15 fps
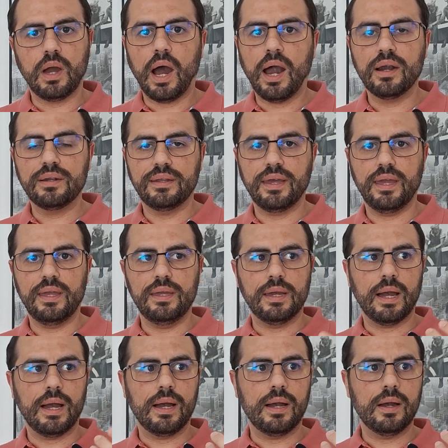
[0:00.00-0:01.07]
Are
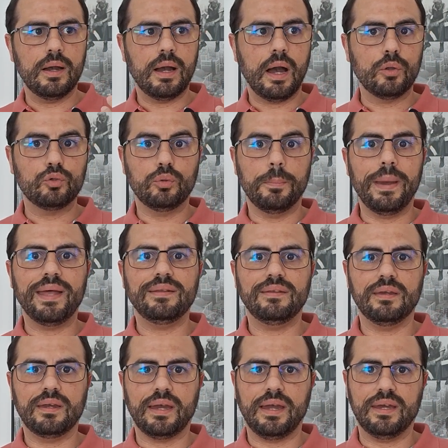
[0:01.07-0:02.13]
they
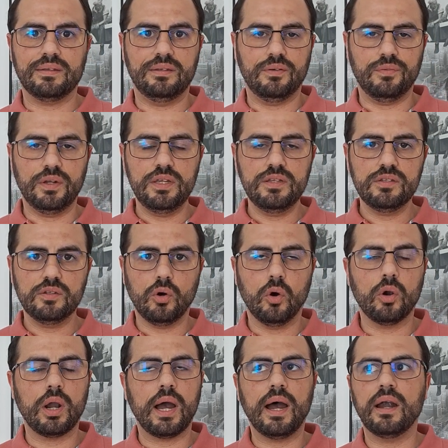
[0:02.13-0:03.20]
automatic activities,
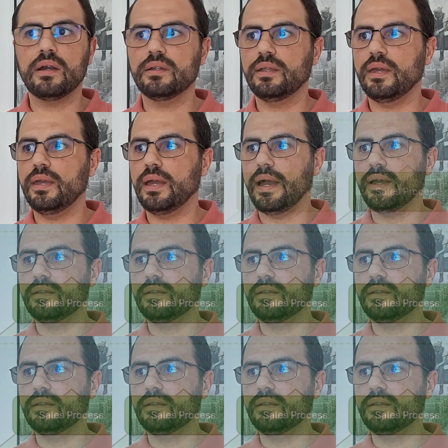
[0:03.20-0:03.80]
or are they